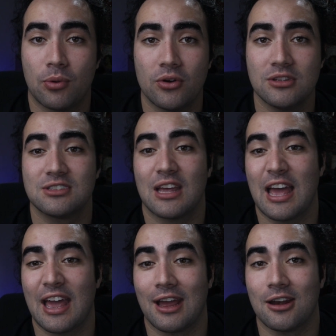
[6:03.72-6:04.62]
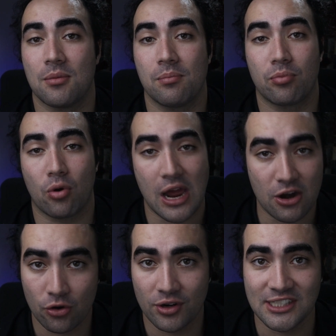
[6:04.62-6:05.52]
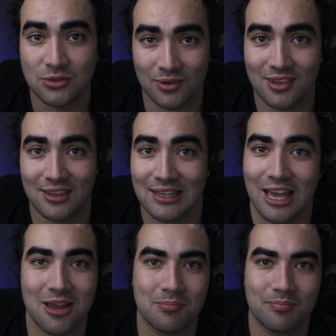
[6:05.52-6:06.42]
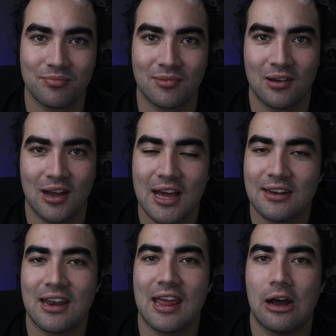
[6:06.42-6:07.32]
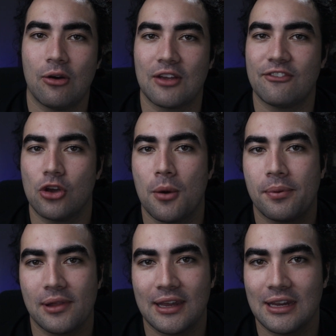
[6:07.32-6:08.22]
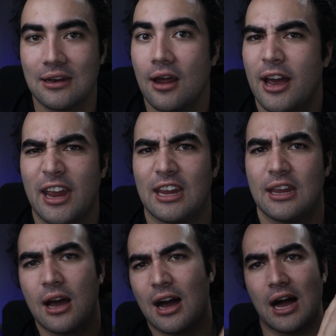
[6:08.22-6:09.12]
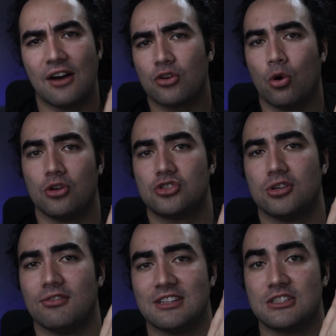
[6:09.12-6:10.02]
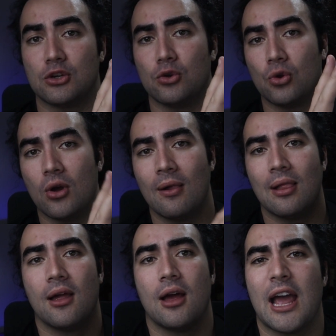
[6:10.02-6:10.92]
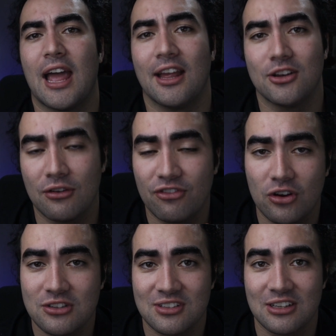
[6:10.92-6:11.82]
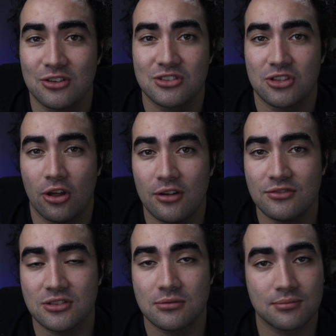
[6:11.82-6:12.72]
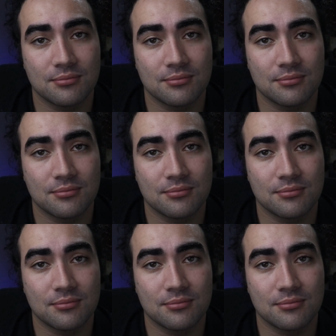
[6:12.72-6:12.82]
points and priorities within the game. Now, if you're playing a half court 2v2 and you're focusing on serves,